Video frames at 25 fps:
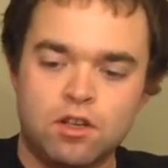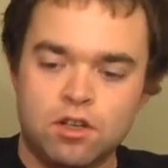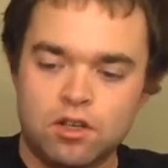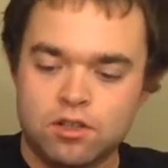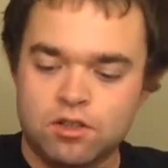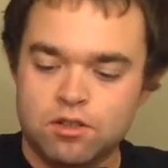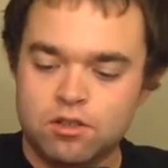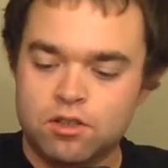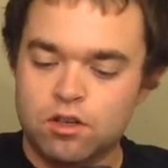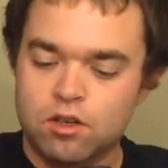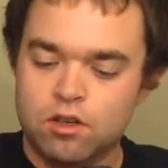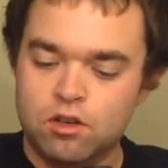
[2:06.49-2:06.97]

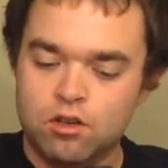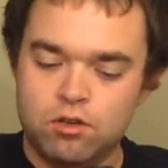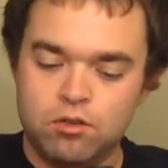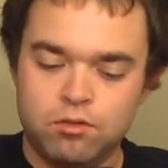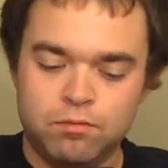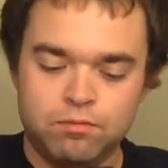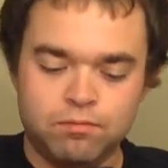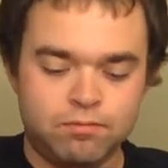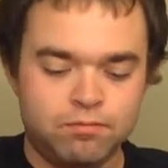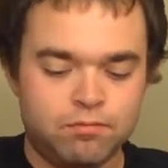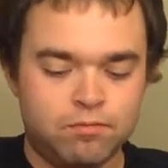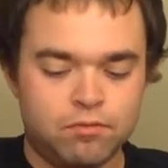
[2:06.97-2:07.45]
So
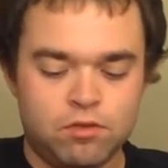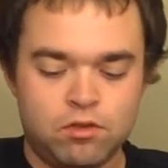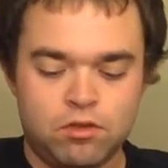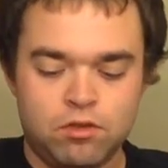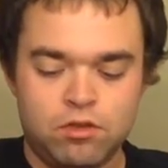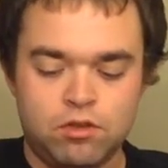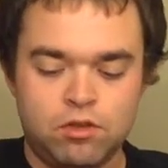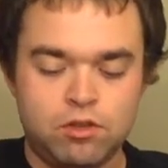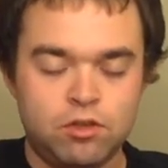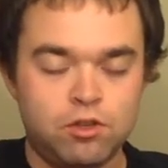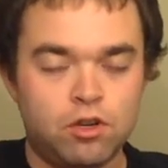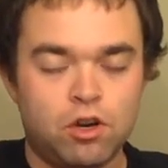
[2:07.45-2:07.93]

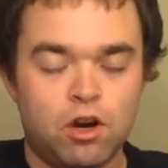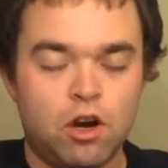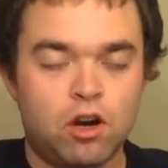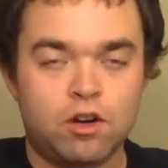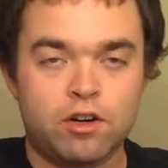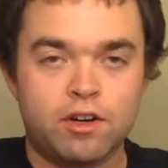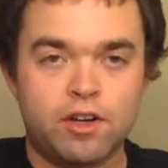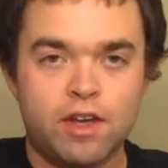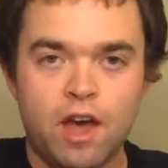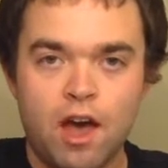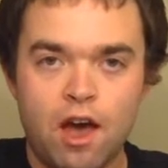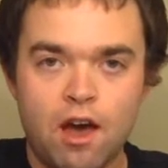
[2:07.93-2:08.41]
you
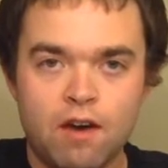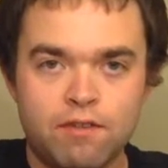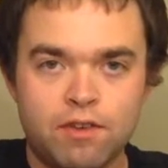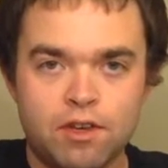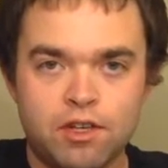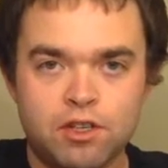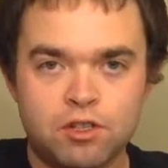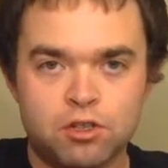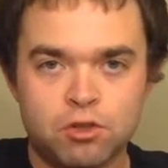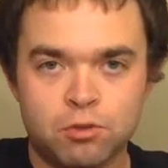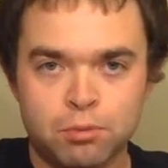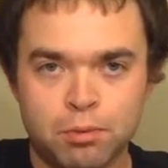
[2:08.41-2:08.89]
already have a
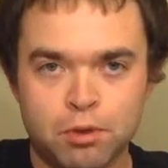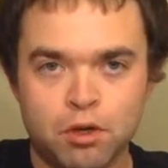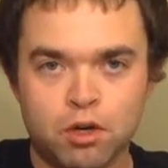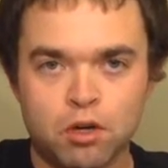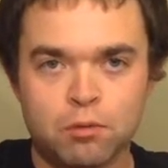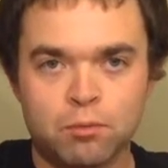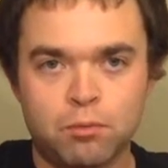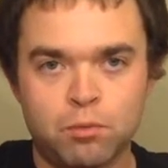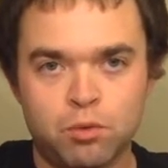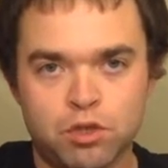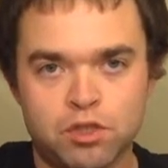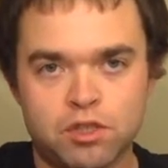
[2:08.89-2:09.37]

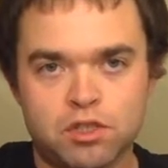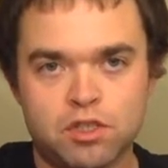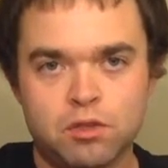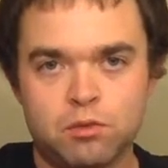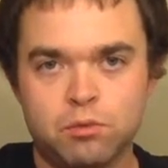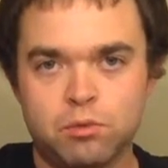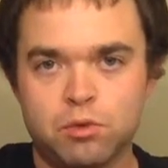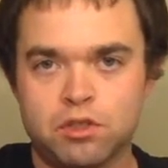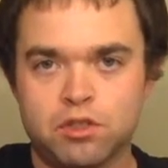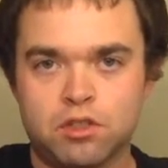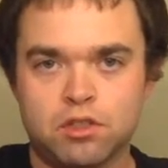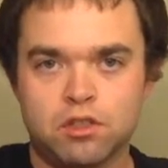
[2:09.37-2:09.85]
superb whiskey
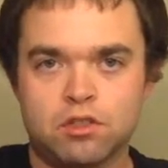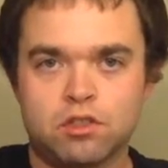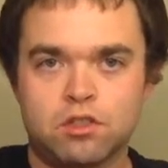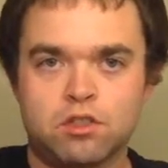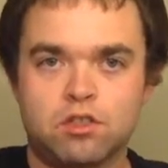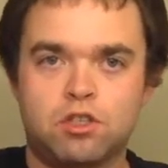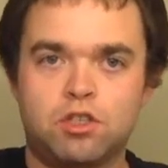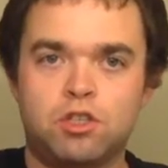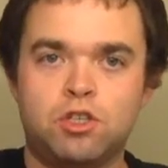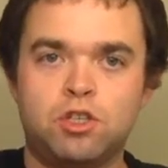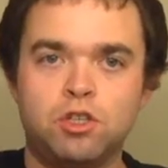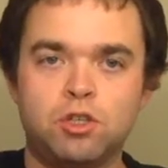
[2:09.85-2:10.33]
with this
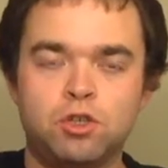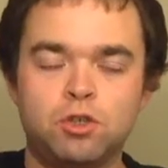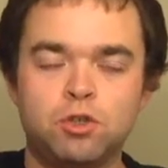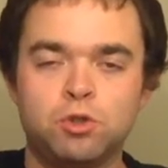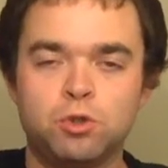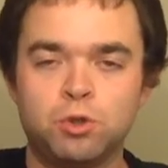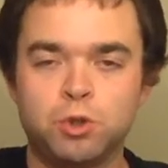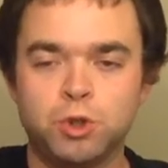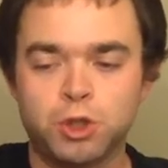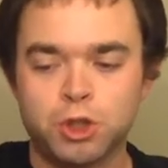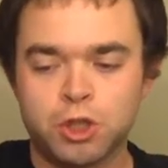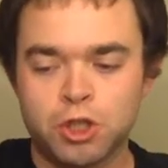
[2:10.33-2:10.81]

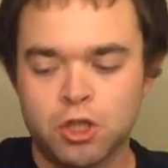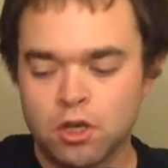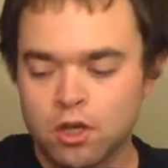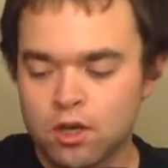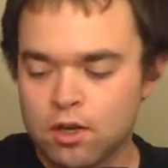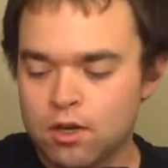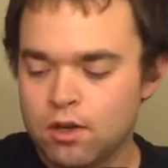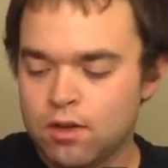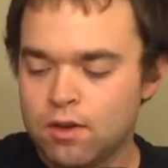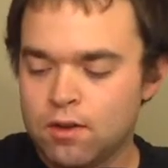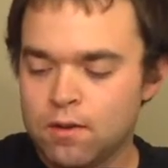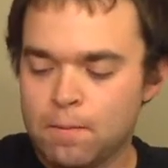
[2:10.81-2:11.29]
huge,
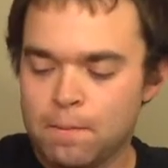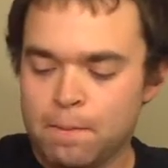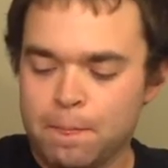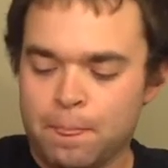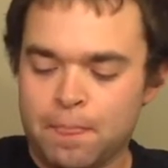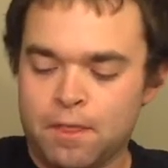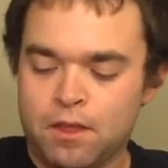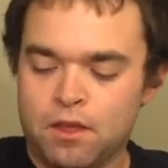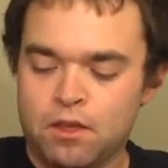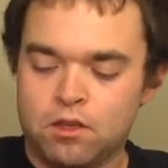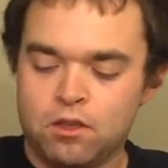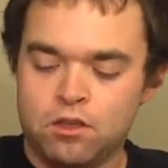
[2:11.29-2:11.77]

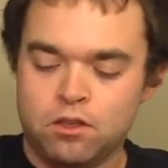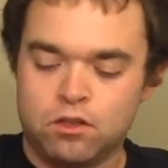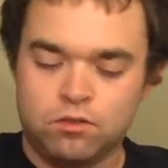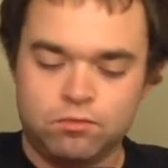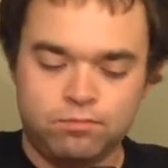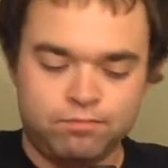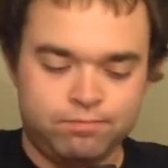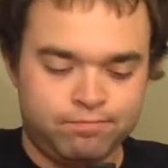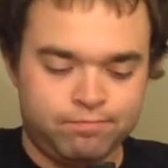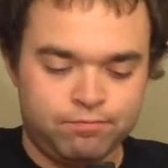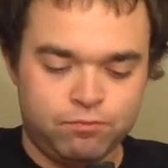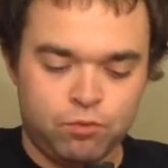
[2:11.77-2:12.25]

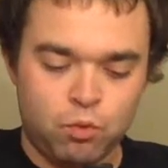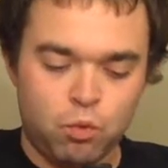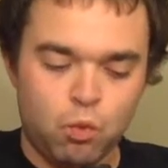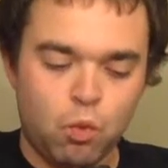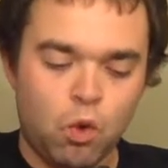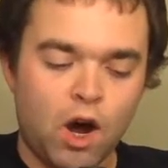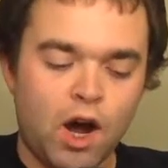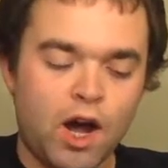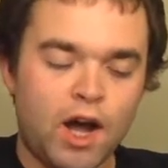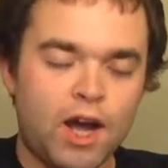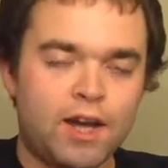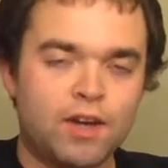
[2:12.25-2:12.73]

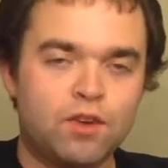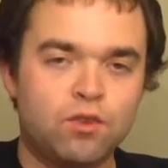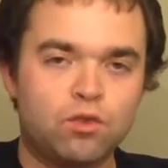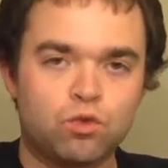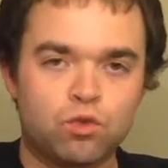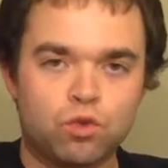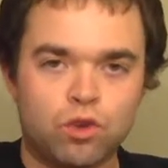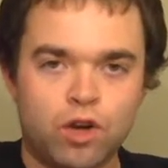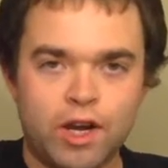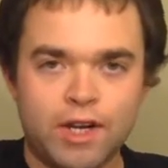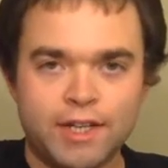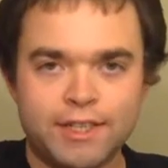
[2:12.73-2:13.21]

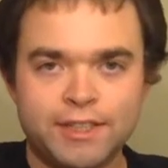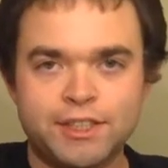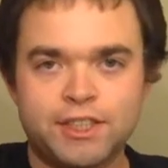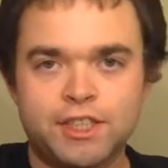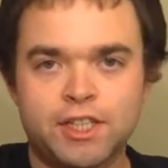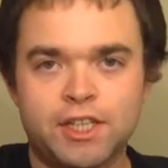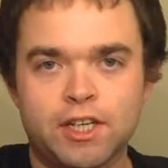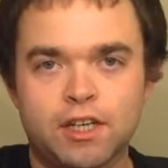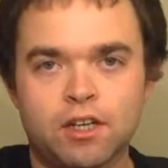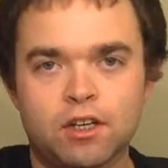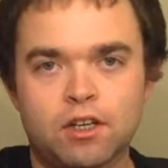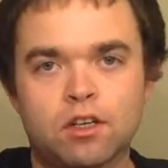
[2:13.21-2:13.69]

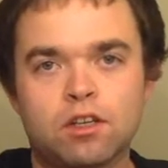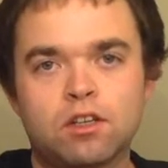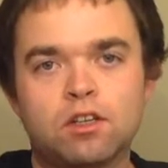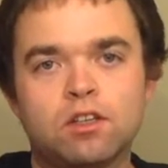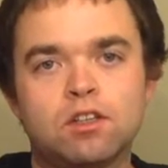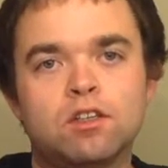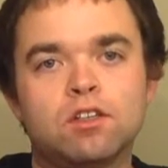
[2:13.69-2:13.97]
wide-ranging